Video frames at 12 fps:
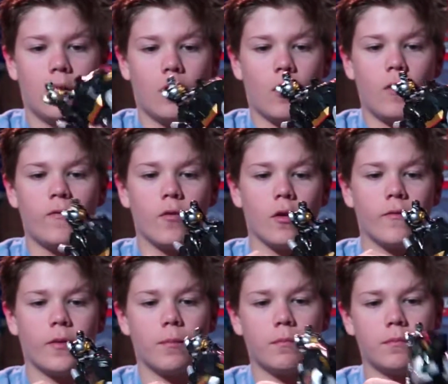All 4 of
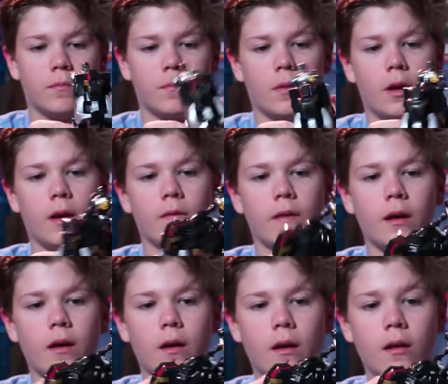them. And
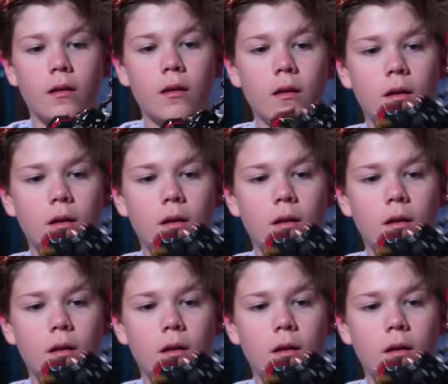then,